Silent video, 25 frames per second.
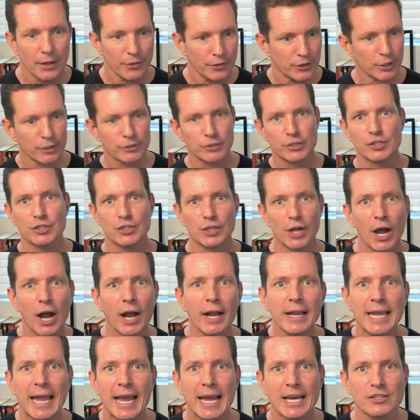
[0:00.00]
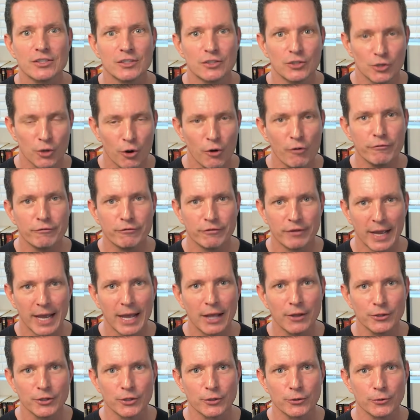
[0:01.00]
their stock has no
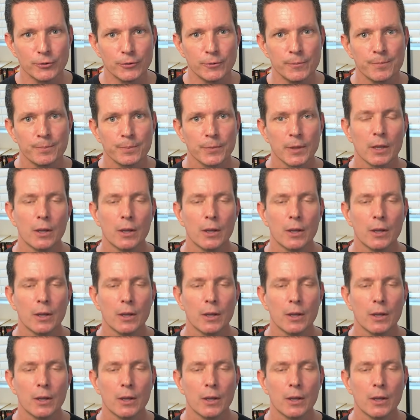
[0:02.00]
value.